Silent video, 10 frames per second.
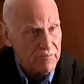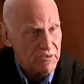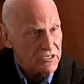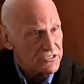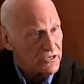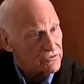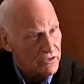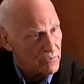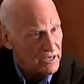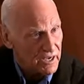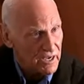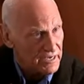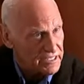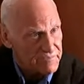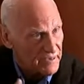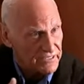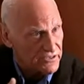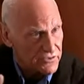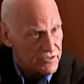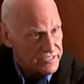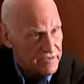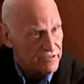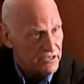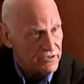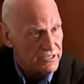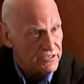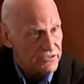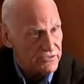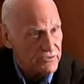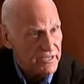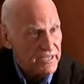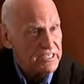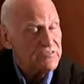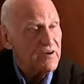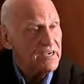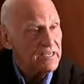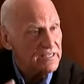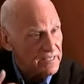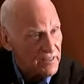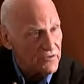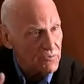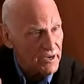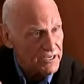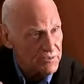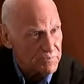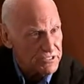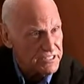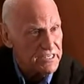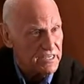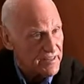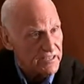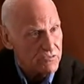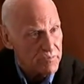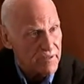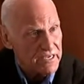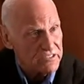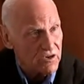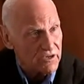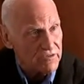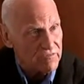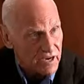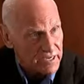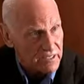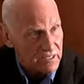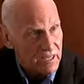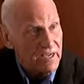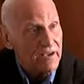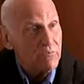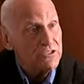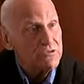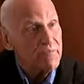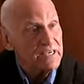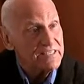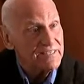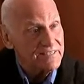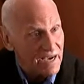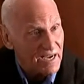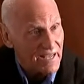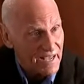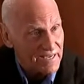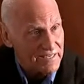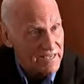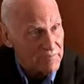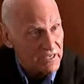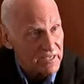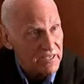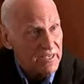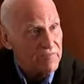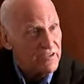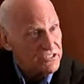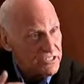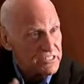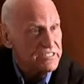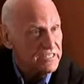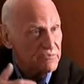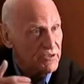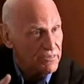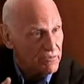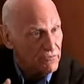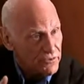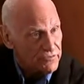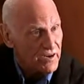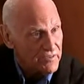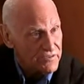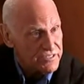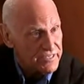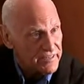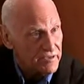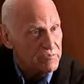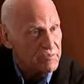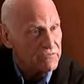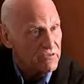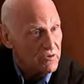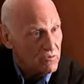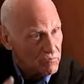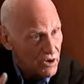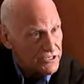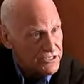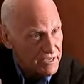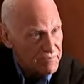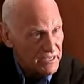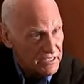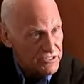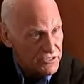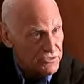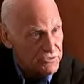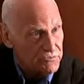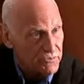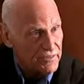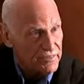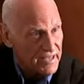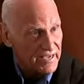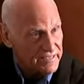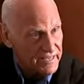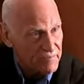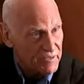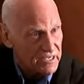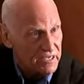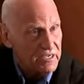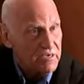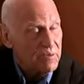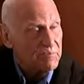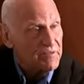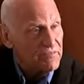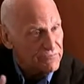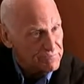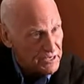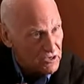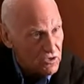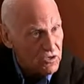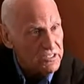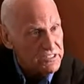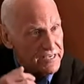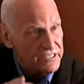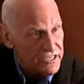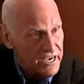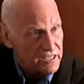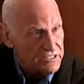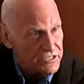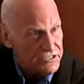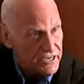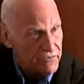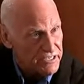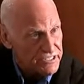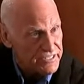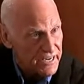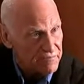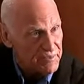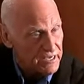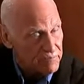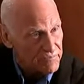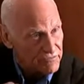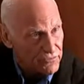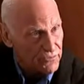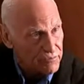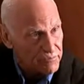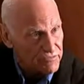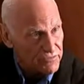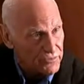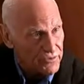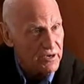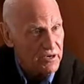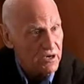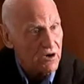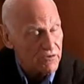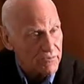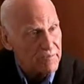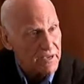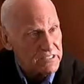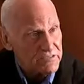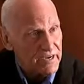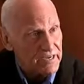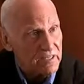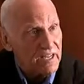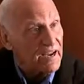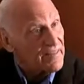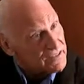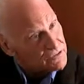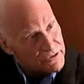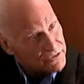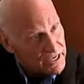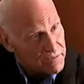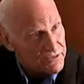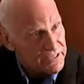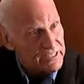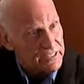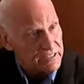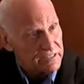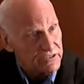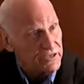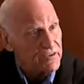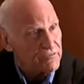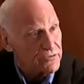because you don't know what unexpected youth is ever going to do, is find another way to proceed. And that's what makes art vital and which makes it not academic. If they just did what the forefathers did, they would be march stepping in tune with the academia. But because they challenge the generations that have become before and before, art remains vital. And that's why you can't predict it. You can't